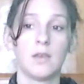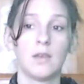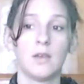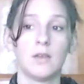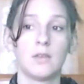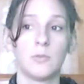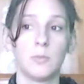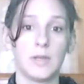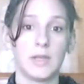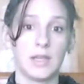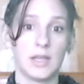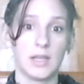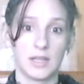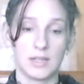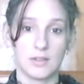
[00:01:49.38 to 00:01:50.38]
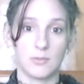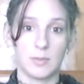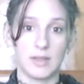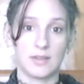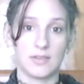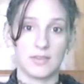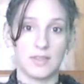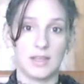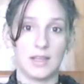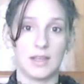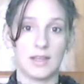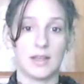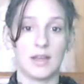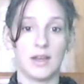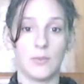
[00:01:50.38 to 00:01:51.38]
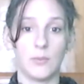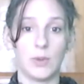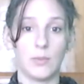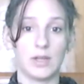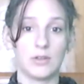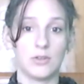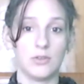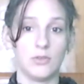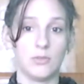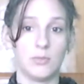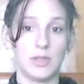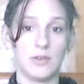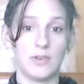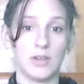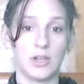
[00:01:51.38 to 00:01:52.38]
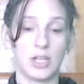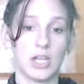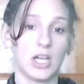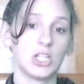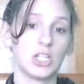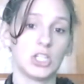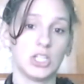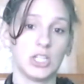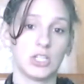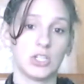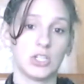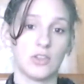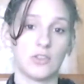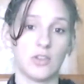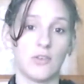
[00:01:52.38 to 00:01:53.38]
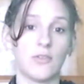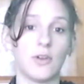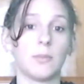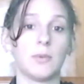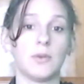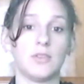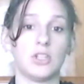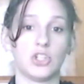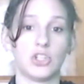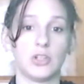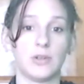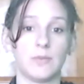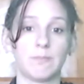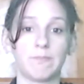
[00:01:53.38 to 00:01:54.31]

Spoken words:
Speaking of next best thing, we want to be very conscientious of our position.